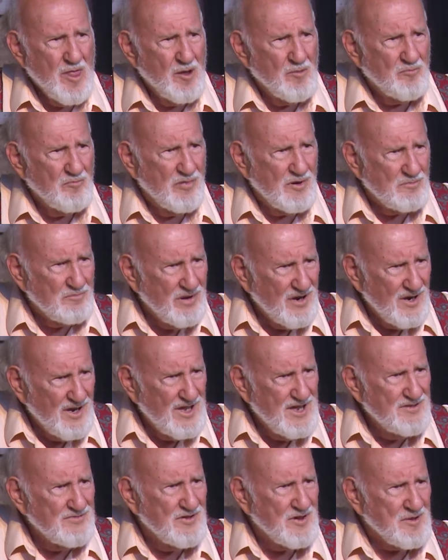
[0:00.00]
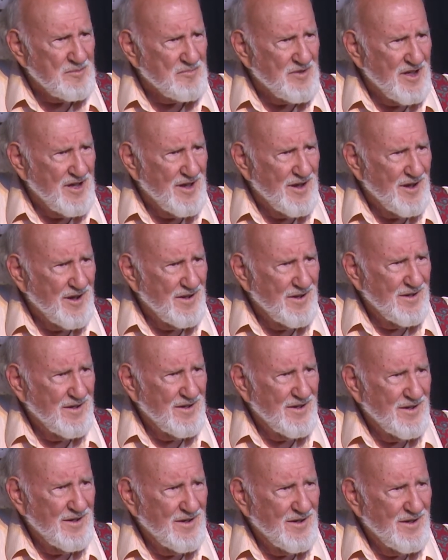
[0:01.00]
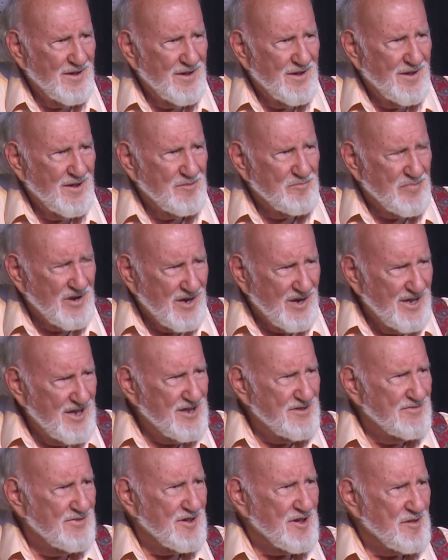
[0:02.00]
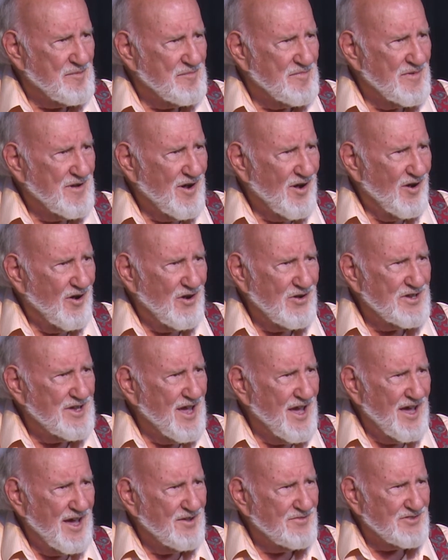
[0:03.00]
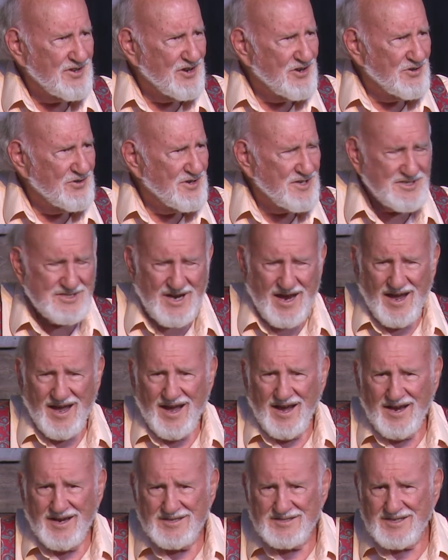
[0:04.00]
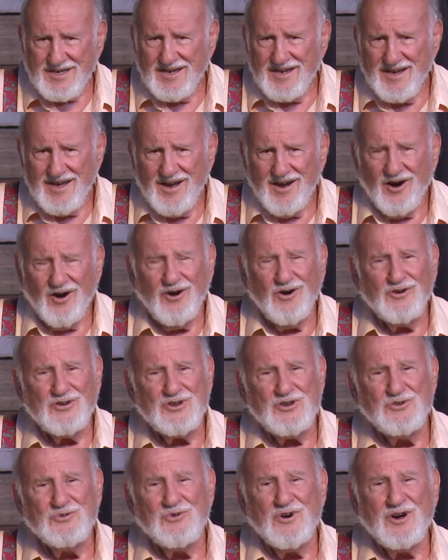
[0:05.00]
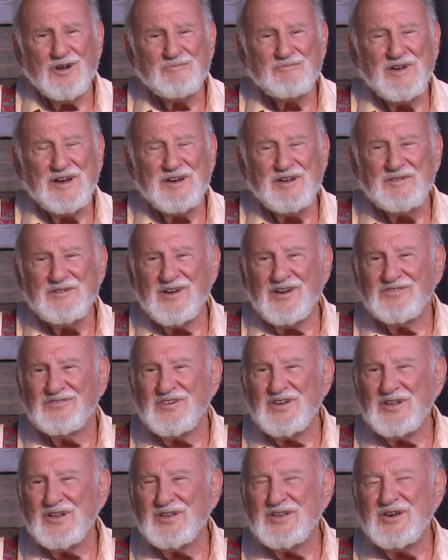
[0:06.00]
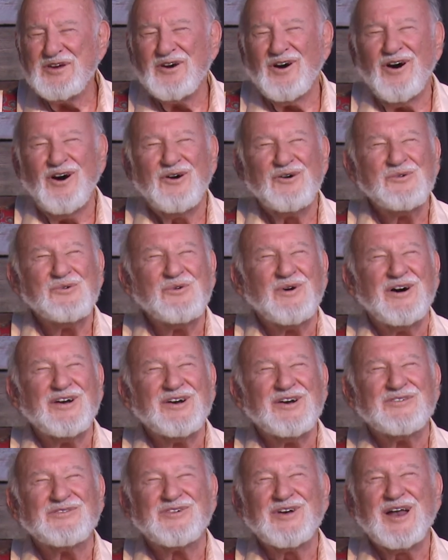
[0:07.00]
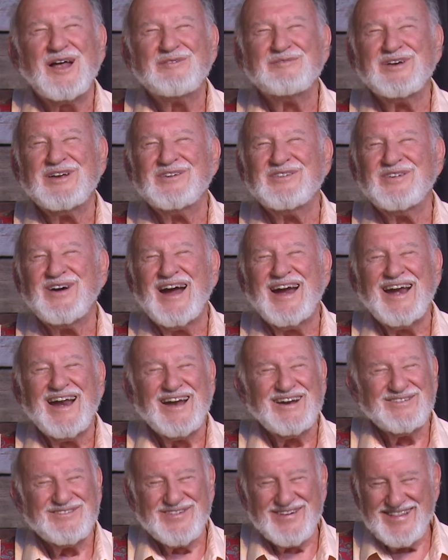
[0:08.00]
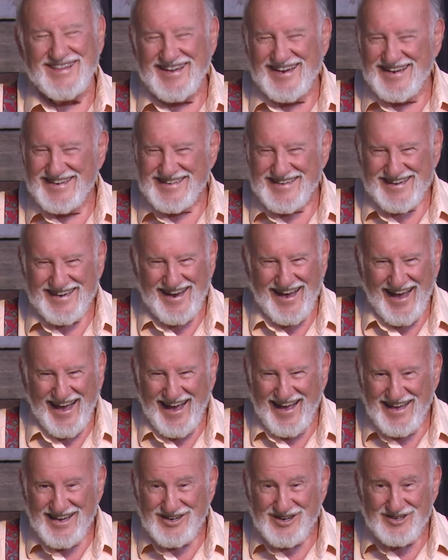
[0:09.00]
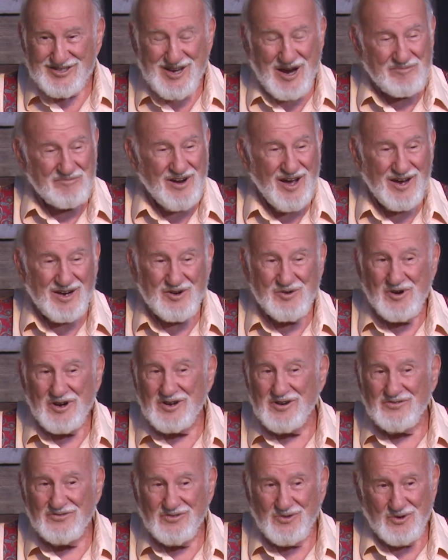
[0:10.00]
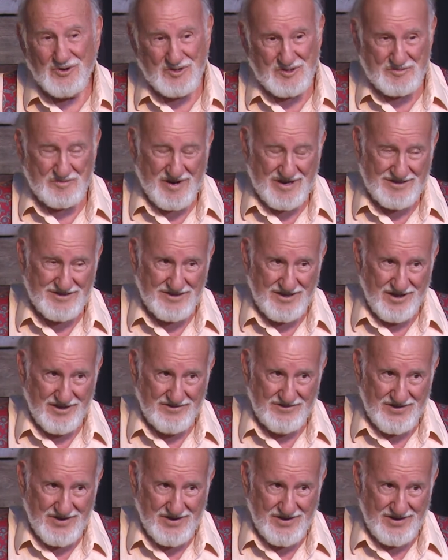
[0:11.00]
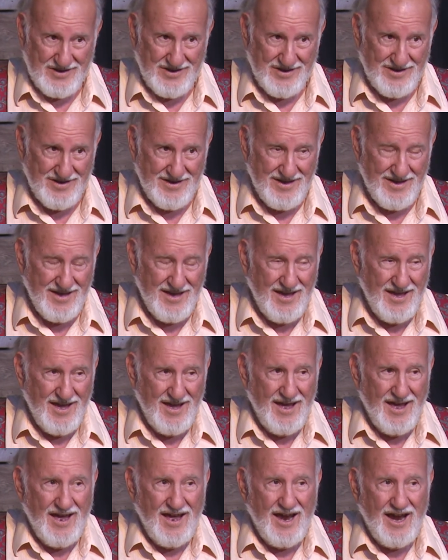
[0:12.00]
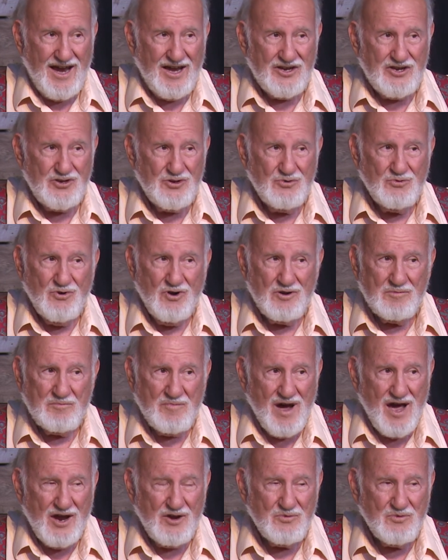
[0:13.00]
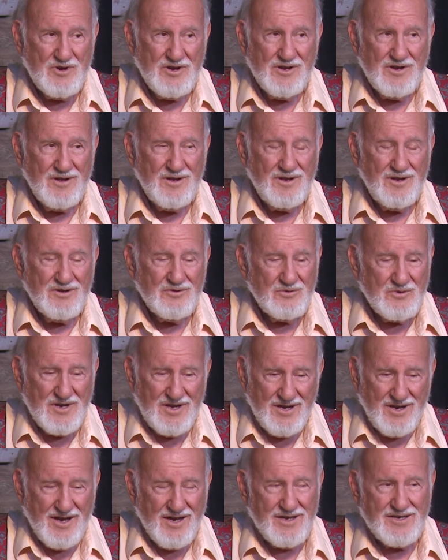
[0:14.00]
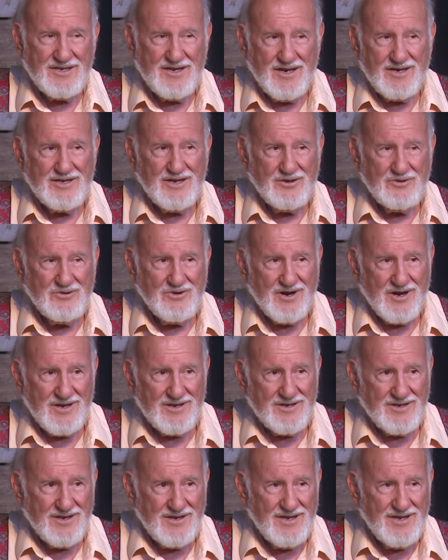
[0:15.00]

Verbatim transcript: But believe Him now. Believe Him. All you have to do is ask. Oh, you want me to fill you? Oh, wonderful. I've been waiting for this. Because I'm not going to force myself on you. And you want my will? Well, I tell you what.